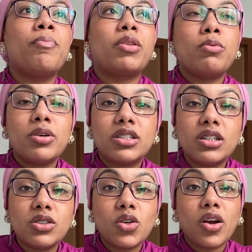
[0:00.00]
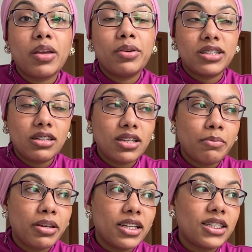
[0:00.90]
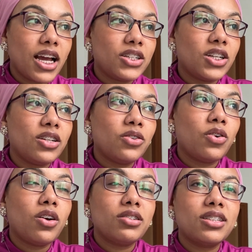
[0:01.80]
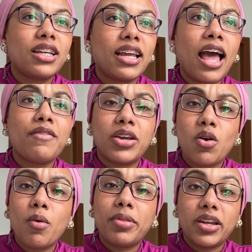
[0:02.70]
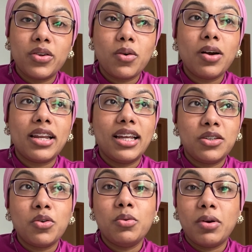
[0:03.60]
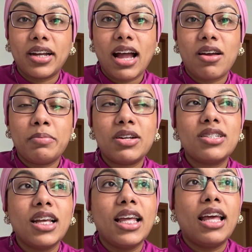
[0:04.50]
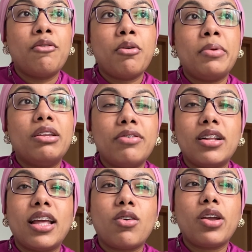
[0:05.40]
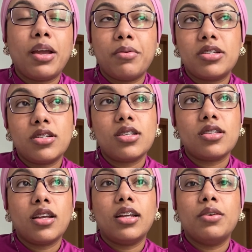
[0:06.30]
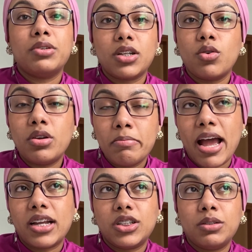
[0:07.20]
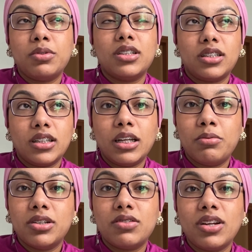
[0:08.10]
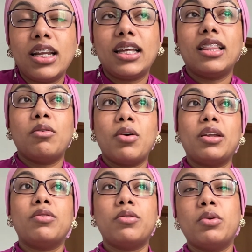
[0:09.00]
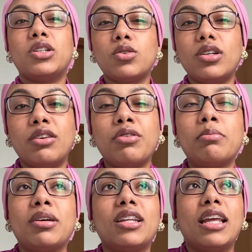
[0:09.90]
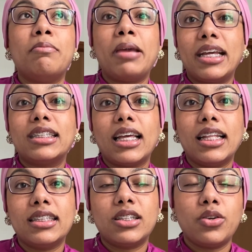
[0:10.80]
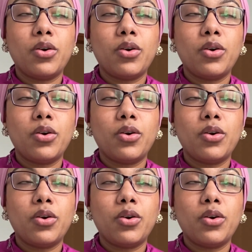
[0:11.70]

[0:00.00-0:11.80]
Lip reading: we were still talking, we're still keeping in touch. And, I was just like having hope that, it could work out. Because for me, it felt like, okay, it was a good match. He was really the one. We're so different, but it makes sense,